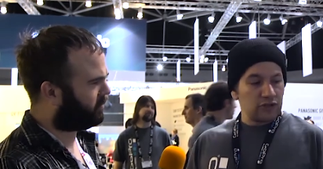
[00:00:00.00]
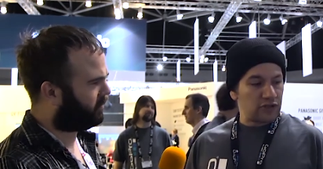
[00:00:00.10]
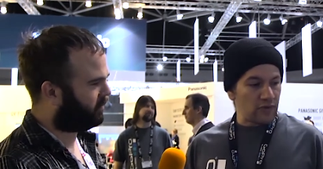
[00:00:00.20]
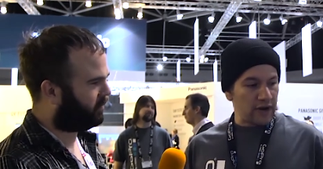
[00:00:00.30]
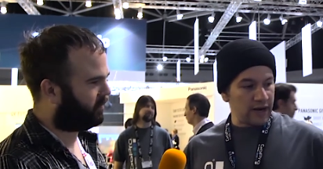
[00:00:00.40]

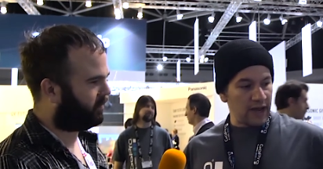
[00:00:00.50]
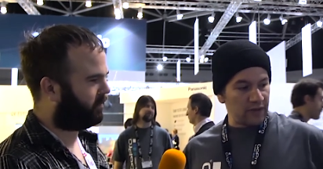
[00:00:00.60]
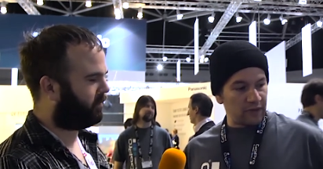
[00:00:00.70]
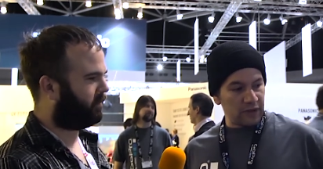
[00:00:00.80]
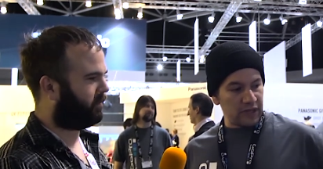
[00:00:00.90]
Speaker 1: So right
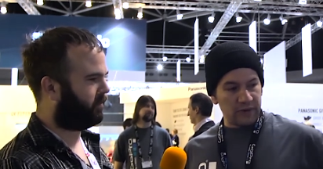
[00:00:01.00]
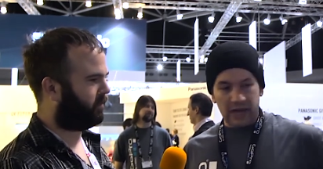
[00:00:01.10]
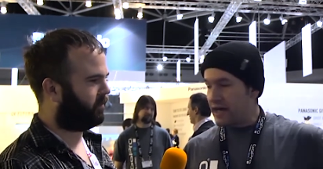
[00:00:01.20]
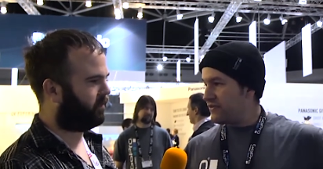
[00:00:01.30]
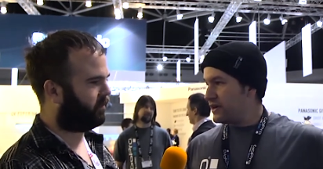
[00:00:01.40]
now, the one that we
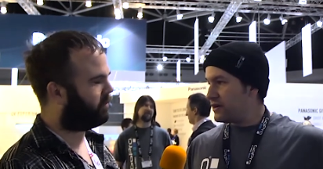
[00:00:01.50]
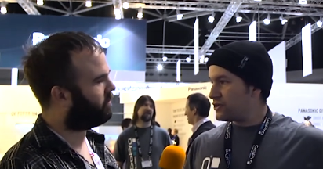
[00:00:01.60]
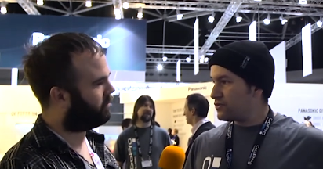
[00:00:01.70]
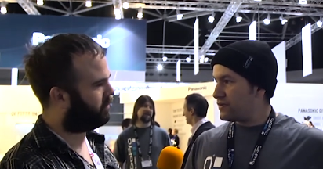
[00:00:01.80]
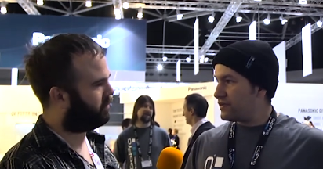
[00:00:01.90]
have here
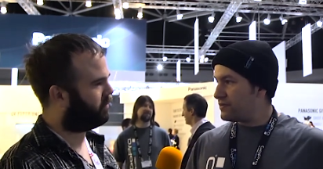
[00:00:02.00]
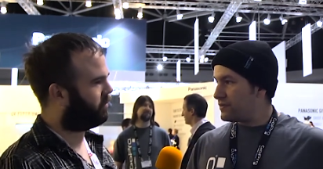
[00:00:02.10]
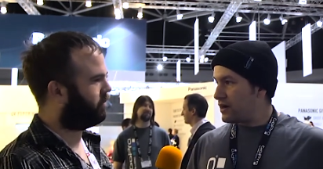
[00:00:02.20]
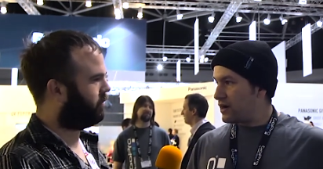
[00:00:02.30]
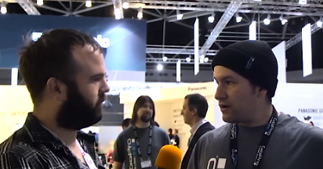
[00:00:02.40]
is one of
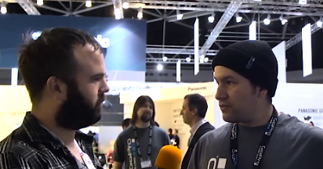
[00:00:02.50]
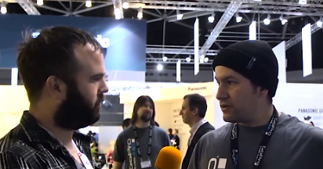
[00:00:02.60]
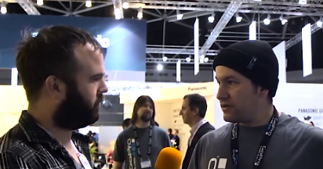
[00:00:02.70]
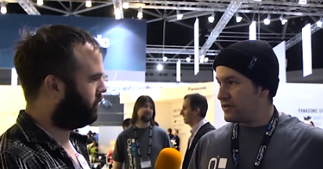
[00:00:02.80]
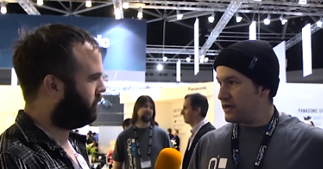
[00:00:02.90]
the, uh,
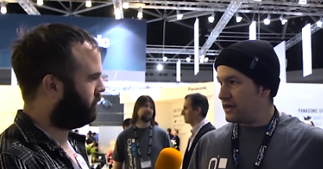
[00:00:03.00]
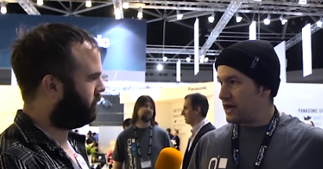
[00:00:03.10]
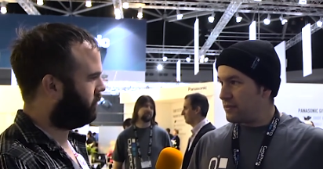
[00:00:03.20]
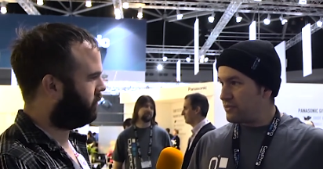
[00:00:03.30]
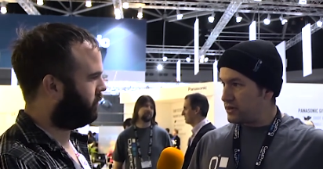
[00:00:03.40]
one of the
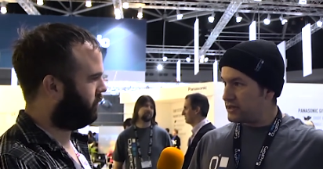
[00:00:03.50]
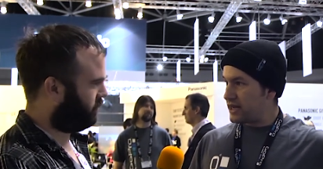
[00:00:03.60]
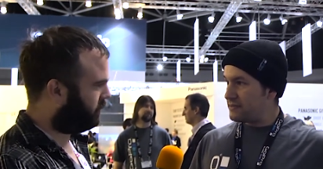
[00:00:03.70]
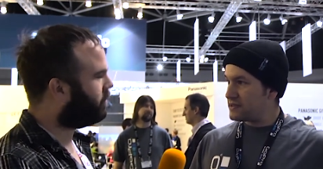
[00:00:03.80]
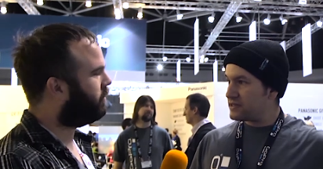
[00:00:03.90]
uh,
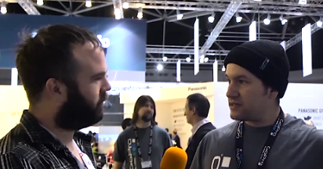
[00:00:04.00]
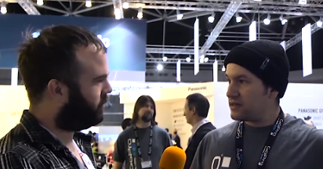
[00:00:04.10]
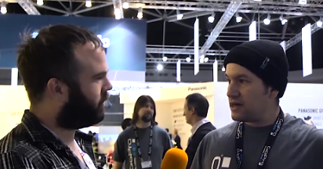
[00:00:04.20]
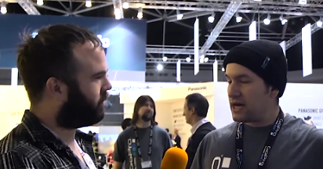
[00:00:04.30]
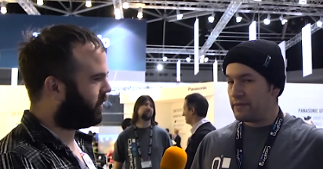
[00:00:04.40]
prototypes.
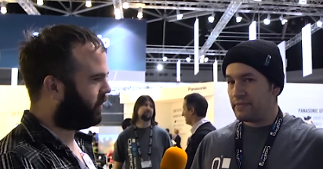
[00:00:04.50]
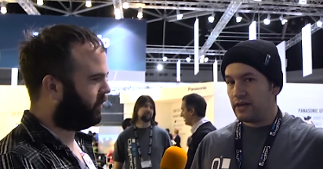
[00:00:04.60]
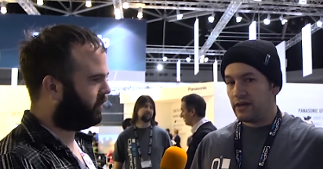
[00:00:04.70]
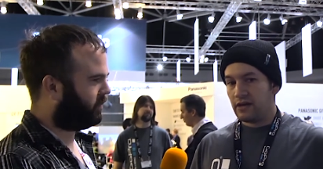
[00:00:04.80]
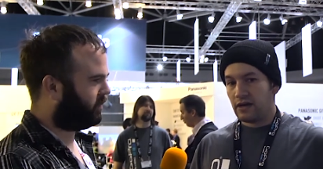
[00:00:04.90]
Um, okay.
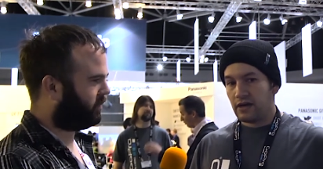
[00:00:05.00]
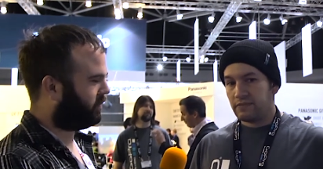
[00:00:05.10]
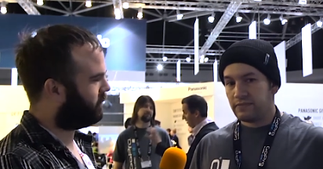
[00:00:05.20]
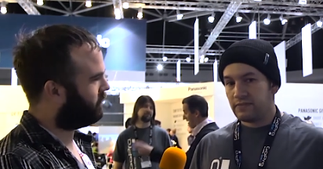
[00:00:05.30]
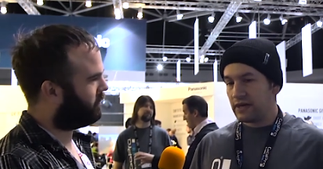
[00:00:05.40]

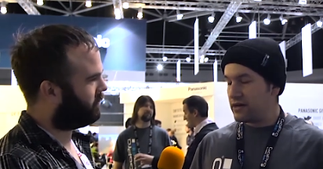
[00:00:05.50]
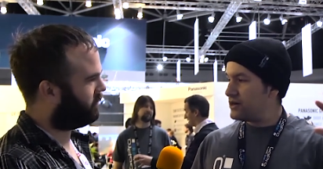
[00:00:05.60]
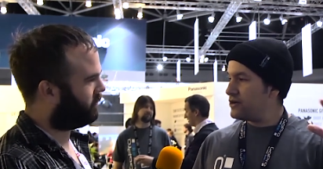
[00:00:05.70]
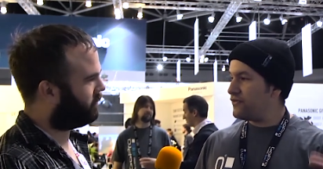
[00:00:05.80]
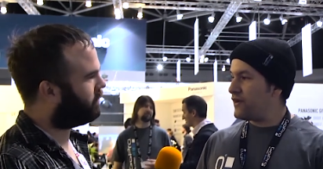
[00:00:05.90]
Um, later
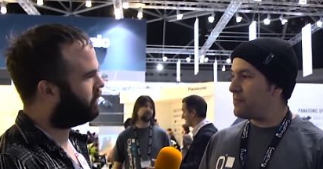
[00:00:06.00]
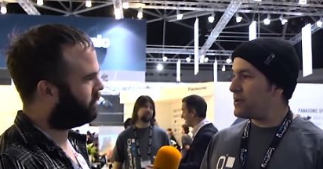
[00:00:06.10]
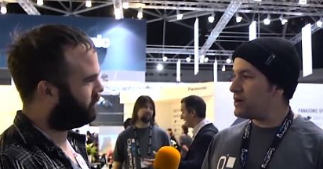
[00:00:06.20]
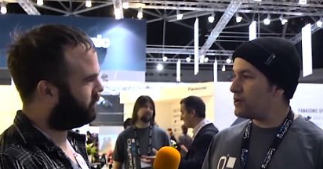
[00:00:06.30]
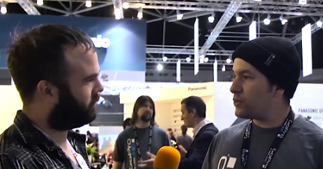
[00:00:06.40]
in
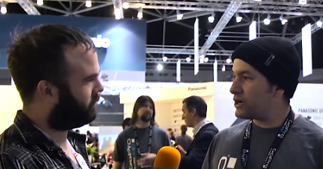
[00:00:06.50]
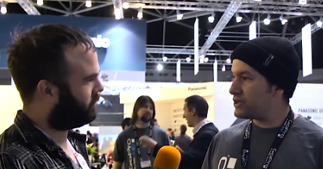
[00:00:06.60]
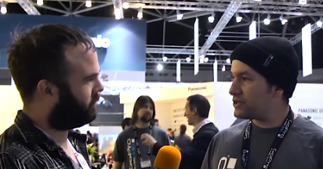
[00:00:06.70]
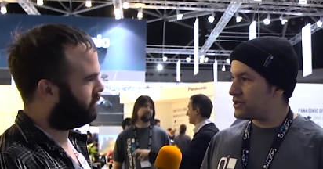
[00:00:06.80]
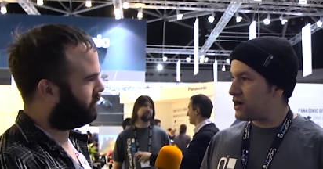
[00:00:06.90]
November, we're
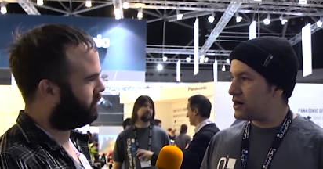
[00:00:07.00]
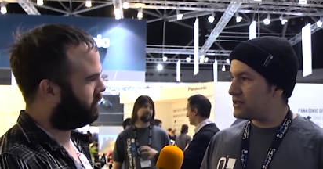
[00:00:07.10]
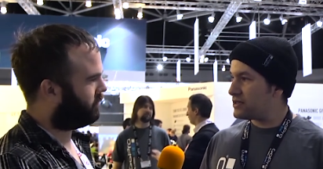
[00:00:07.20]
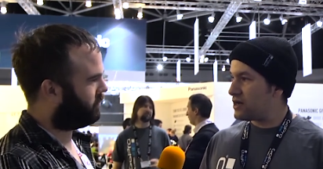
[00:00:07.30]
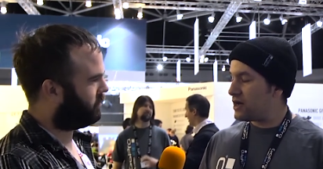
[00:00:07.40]
going to
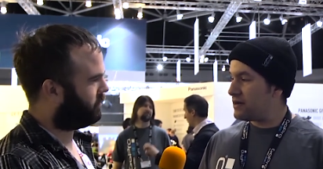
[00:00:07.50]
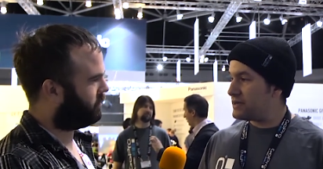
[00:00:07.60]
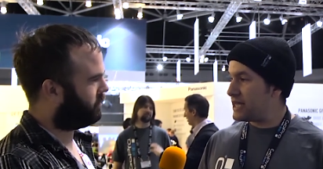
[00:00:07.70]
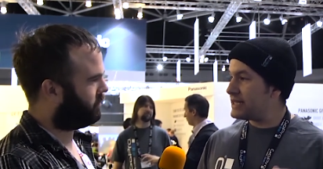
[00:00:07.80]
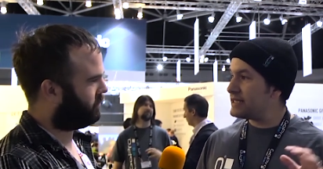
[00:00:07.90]
start uh,
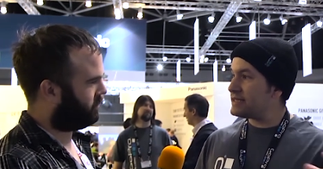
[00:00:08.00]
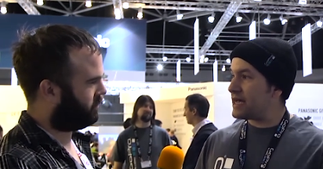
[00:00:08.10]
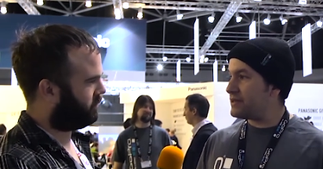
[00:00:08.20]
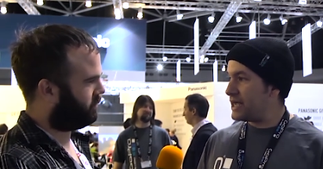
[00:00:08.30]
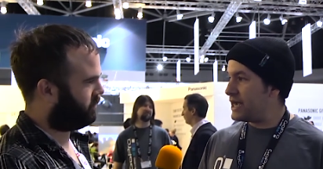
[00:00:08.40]
getting these
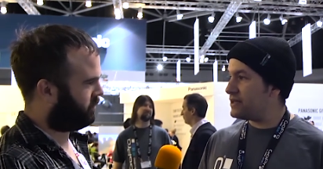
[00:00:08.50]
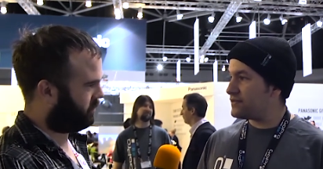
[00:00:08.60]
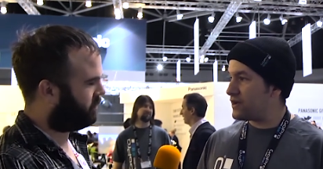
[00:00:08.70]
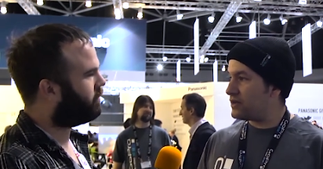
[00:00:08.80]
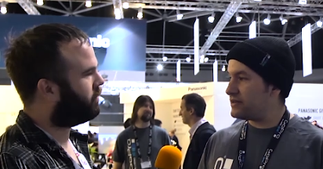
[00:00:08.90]
out in the hands
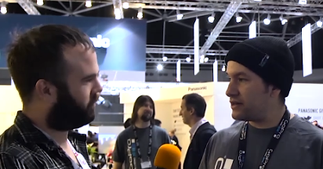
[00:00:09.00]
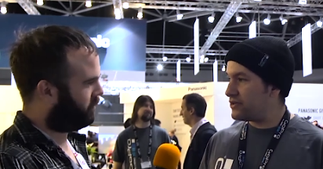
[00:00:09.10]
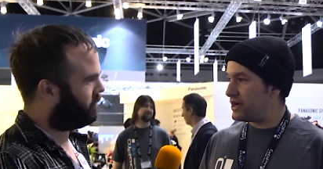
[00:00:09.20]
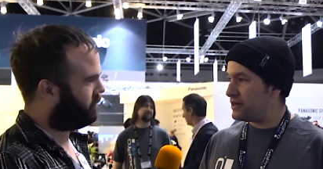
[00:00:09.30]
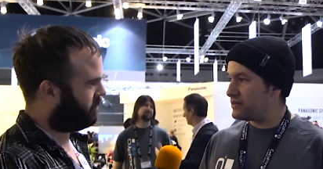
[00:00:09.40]
of content
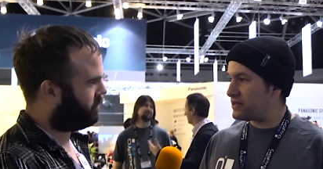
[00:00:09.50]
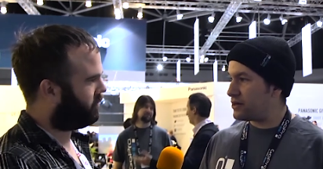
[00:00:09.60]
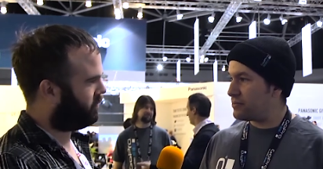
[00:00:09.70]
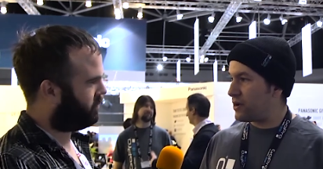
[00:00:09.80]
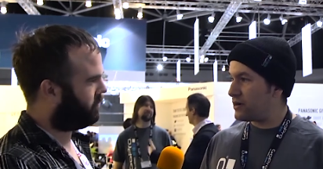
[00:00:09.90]
creators that
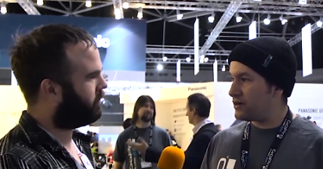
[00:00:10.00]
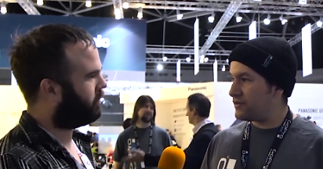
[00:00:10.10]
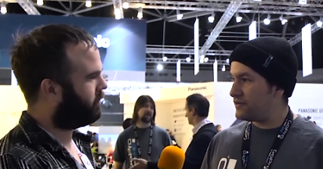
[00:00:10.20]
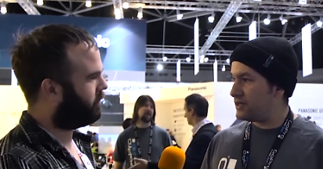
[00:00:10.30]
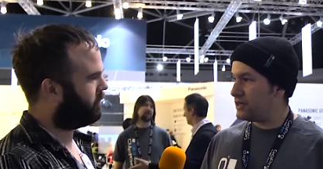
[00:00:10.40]
are part
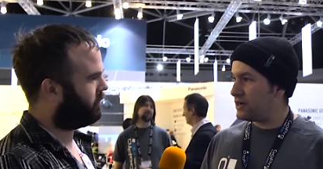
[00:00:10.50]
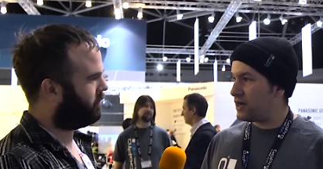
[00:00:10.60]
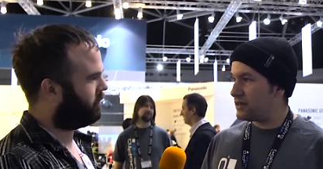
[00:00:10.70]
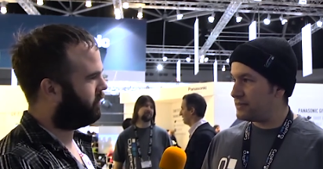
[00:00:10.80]
of the uh,